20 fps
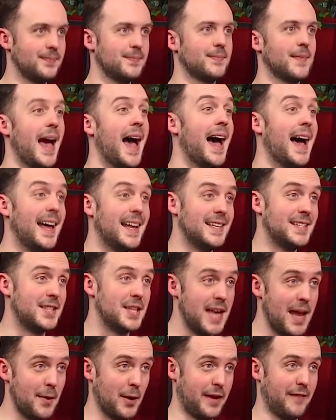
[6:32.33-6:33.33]
And the
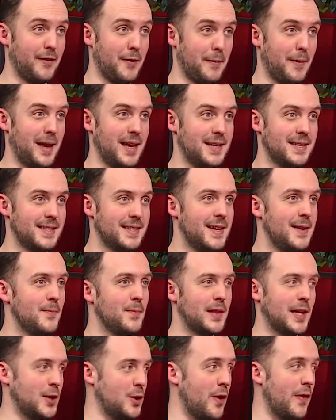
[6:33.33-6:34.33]
network effect piece.
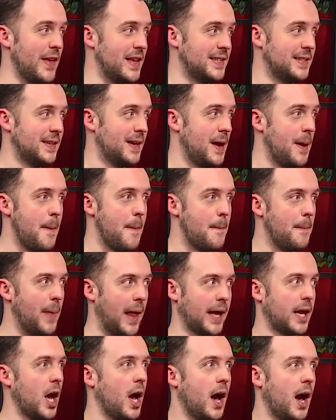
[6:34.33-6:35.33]
There's
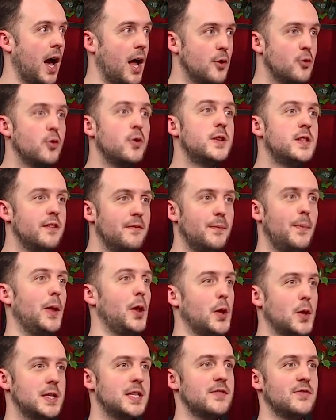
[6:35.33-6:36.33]
hundreds of
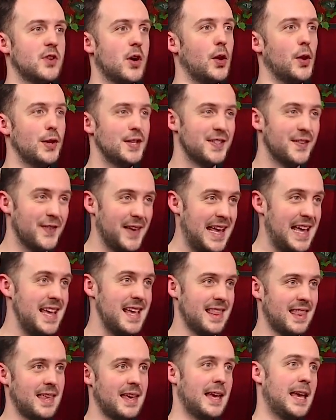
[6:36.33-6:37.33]
billions of dollars of
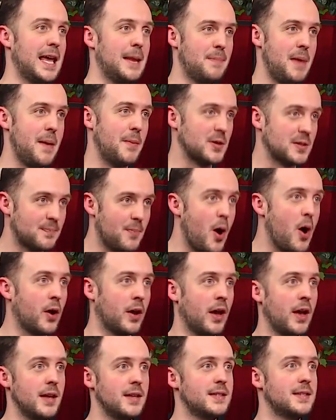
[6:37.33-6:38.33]
ETH in people's
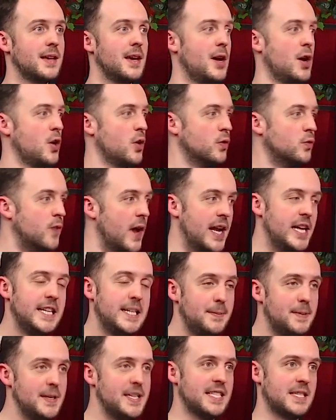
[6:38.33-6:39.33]
pockets ready to
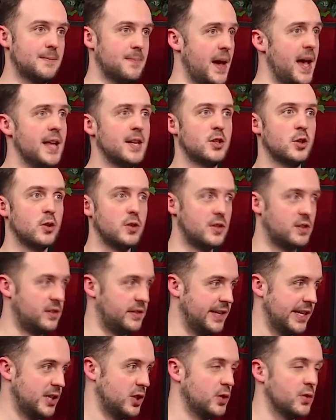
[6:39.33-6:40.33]
be spent on
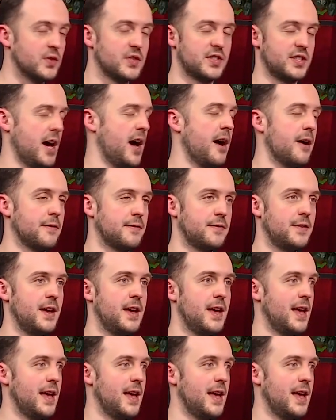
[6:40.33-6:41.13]
digital stuff.